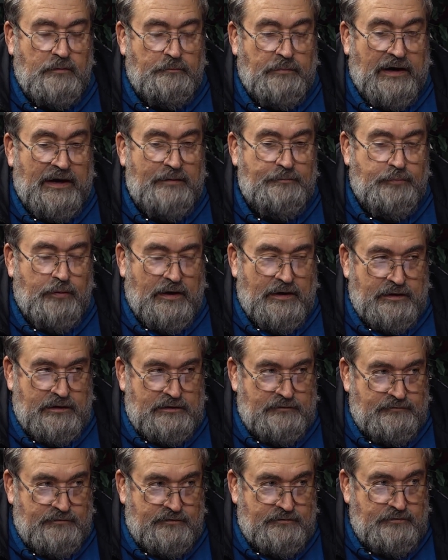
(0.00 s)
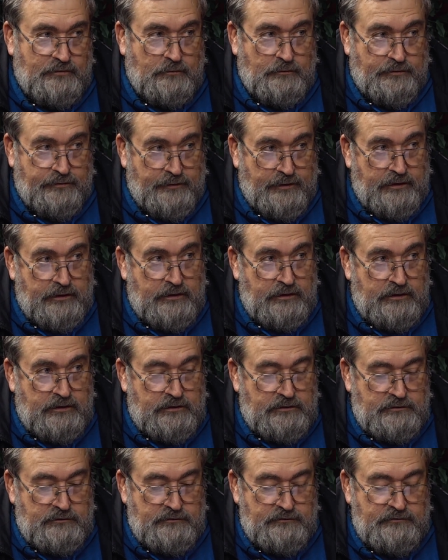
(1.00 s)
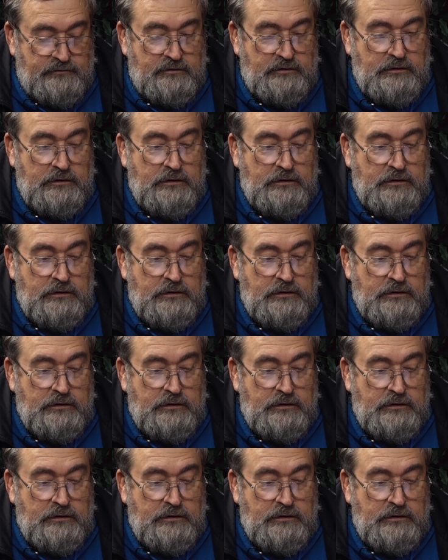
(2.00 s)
byproduct of this whole thing is